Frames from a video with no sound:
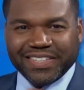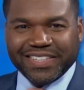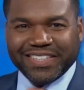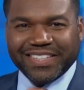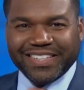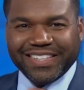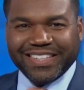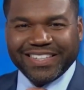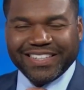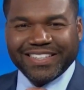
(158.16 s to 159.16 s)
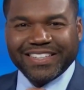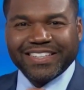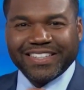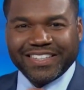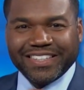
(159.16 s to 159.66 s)

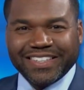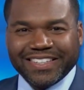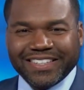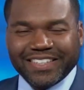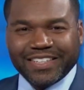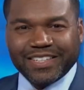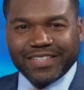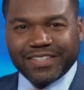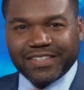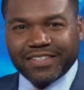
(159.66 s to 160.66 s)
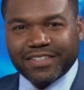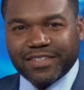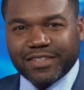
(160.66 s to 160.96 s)
(silent)